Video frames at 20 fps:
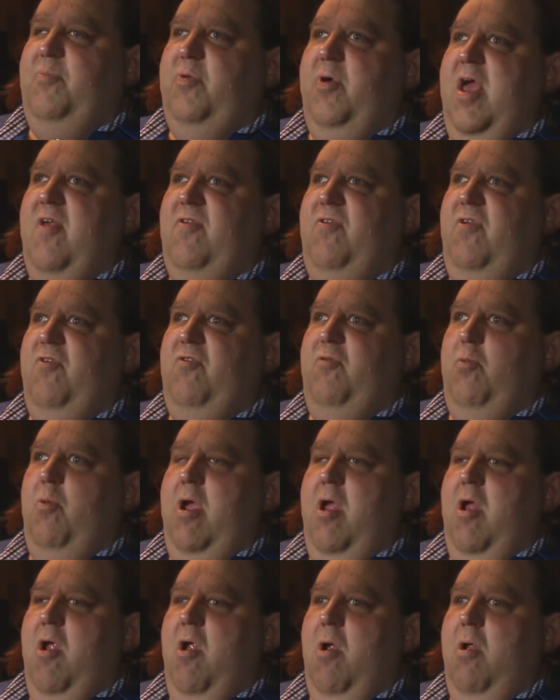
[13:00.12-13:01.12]
places
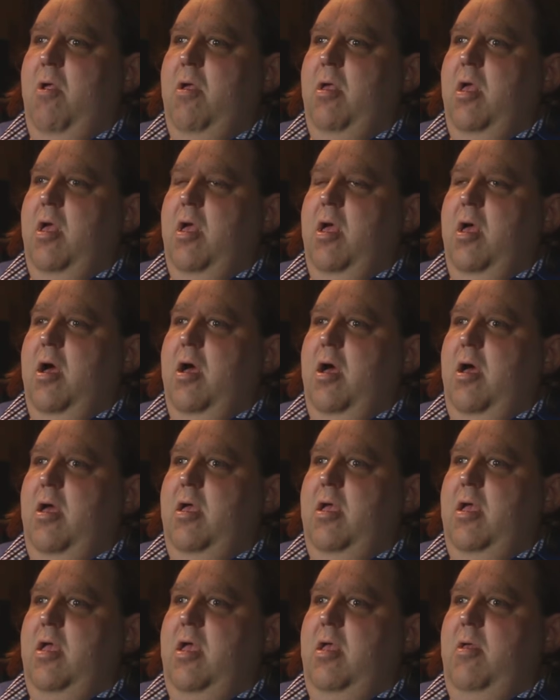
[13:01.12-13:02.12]
where
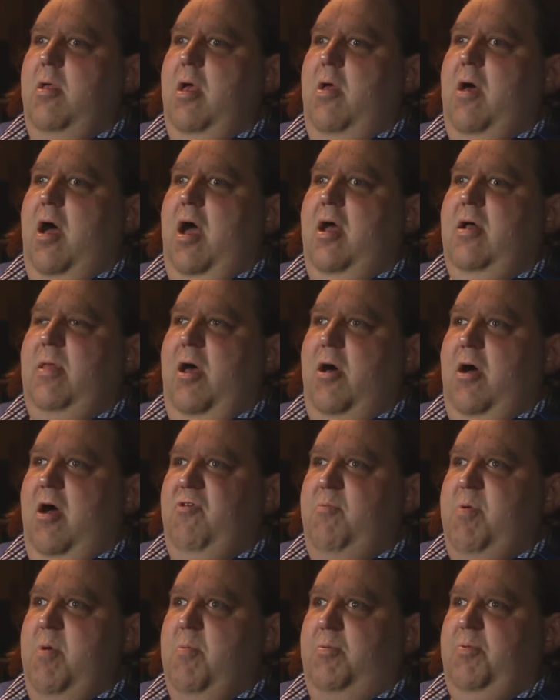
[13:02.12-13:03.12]
I allow
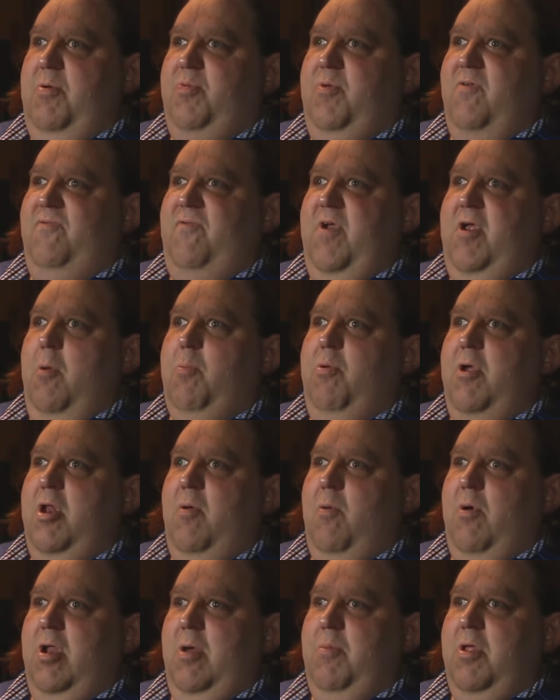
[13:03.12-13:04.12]
other people to put their
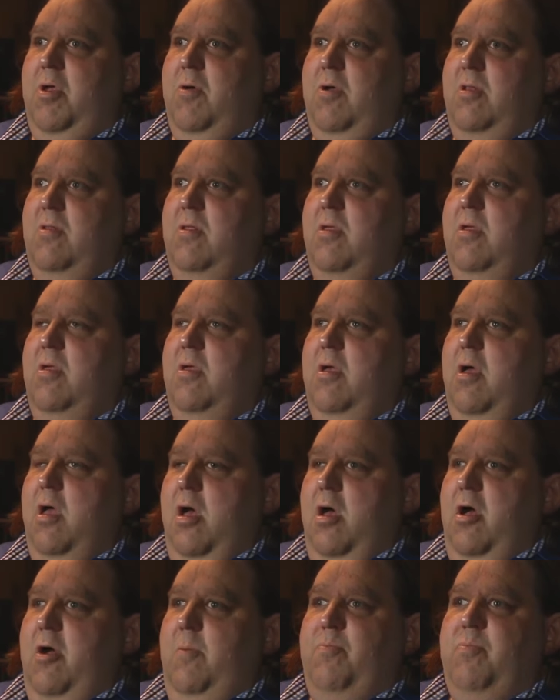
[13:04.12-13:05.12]
fingerprint on what I'm doing.
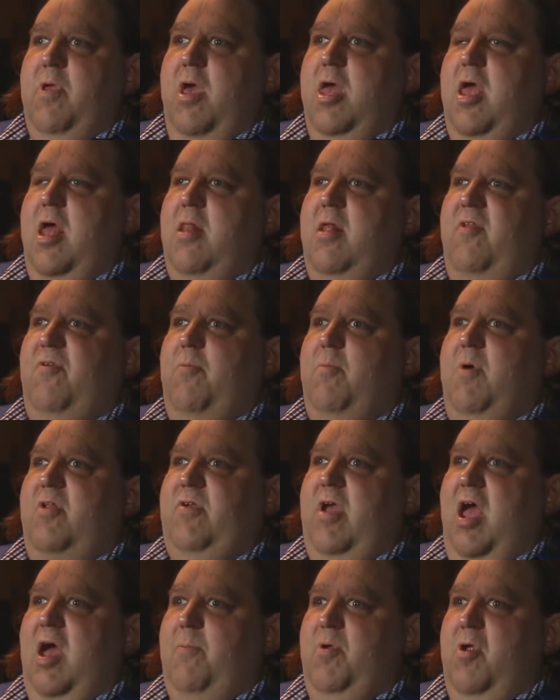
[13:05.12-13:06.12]
Um, and, and, it's a
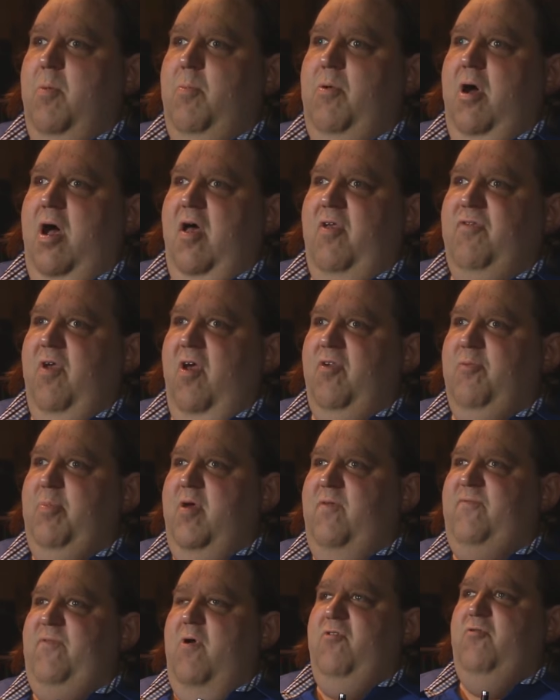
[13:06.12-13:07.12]
much happier process.
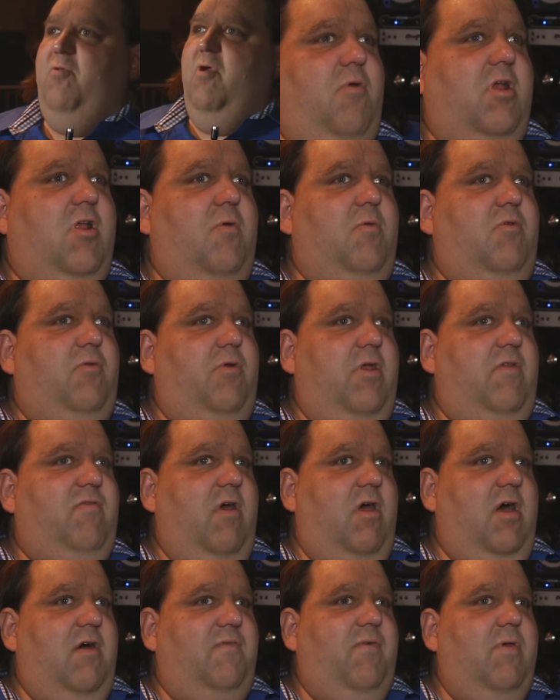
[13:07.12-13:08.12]
But that first record was really
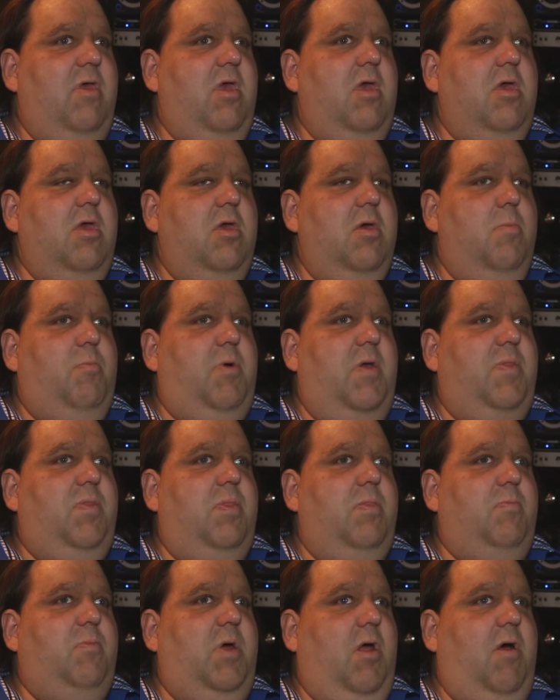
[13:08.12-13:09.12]
tough. But
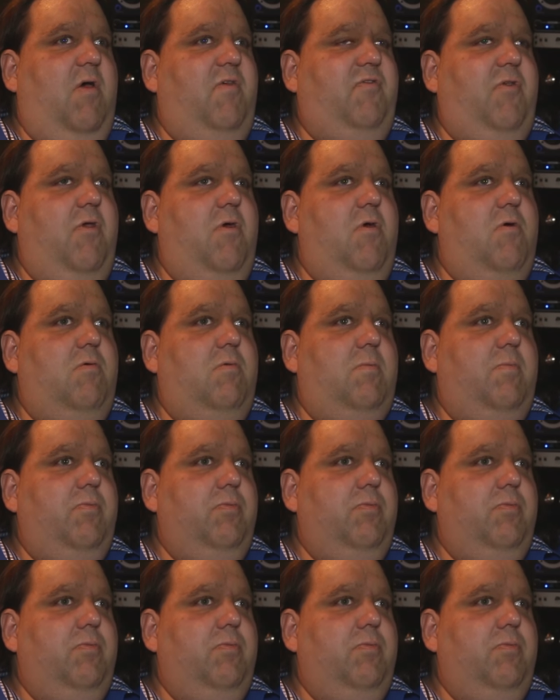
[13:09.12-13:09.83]
but also,